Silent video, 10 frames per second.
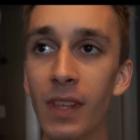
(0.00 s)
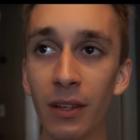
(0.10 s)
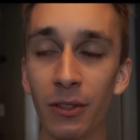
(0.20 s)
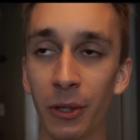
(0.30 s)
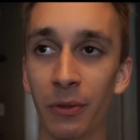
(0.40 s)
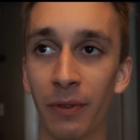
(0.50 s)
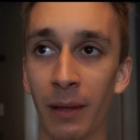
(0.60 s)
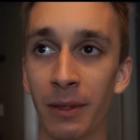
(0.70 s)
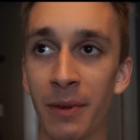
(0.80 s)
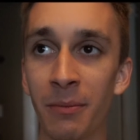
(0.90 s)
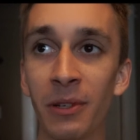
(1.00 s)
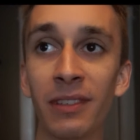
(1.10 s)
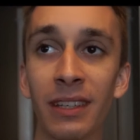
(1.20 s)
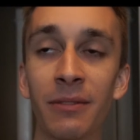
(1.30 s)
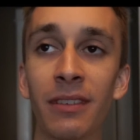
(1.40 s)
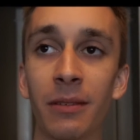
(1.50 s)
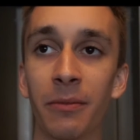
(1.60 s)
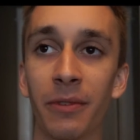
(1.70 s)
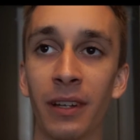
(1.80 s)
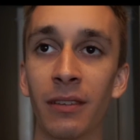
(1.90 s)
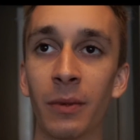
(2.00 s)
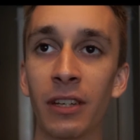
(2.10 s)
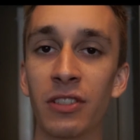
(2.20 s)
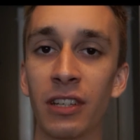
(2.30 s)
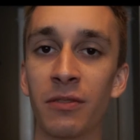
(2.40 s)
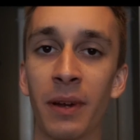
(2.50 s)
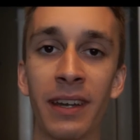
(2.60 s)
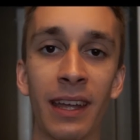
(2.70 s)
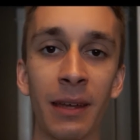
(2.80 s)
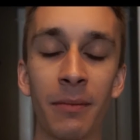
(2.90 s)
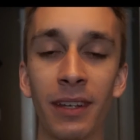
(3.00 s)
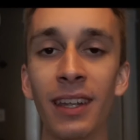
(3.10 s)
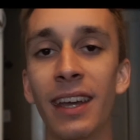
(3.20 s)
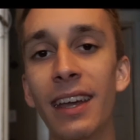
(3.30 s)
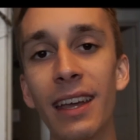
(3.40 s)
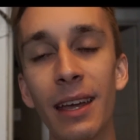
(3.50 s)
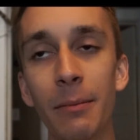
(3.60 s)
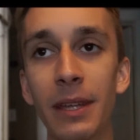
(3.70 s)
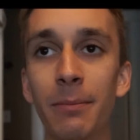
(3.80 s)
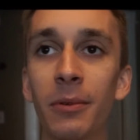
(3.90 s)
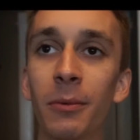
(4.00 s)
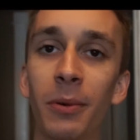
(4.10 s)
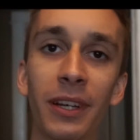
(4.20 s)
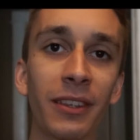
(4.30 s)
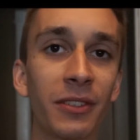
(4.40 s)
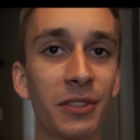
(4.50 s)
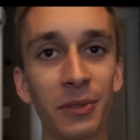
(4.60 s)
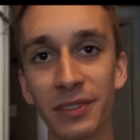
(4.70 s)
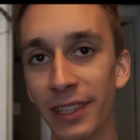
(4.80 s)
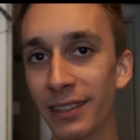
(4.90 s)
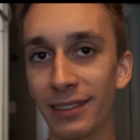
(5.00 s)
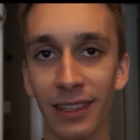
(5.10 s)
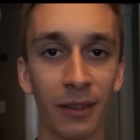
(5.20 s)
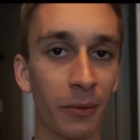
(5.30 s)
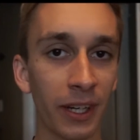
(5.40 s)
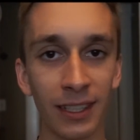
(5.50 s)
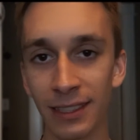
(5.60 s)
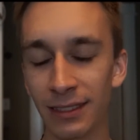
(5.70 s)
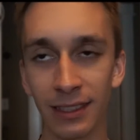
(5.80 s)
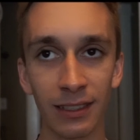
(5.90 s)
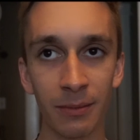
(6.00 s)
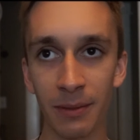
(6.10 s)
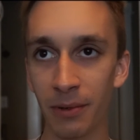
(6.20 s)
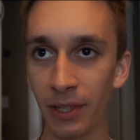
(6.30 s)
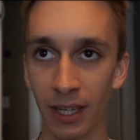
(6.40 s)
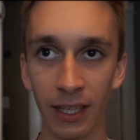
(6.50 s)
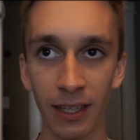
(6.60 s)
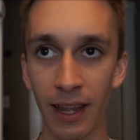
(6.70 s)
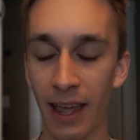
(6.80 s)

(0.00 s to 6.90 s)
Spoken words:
close family members and even some friends when I changed my name, and people putting their 2 cents in where it doesn't need to be put in.